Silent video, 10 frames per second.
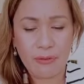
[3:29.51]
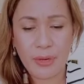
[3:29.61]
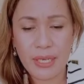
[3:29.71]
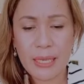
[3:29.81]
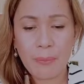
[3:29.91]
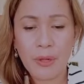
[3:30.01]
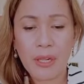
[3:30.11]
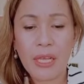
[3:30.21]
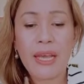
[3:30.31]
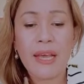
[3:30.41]
For example,
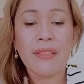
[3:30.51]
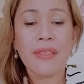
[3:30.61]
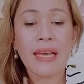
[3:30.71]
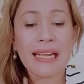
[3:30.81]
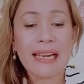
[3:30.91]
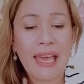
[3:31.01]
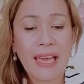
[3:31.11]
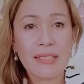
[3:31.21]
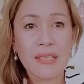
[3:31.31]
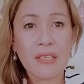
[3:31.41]
the class
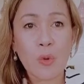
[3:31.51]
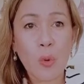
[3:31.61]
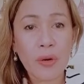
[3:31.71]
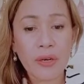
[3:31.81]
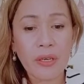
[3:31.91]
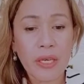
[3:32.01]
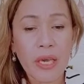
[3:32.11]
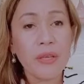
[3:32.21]
is orderly.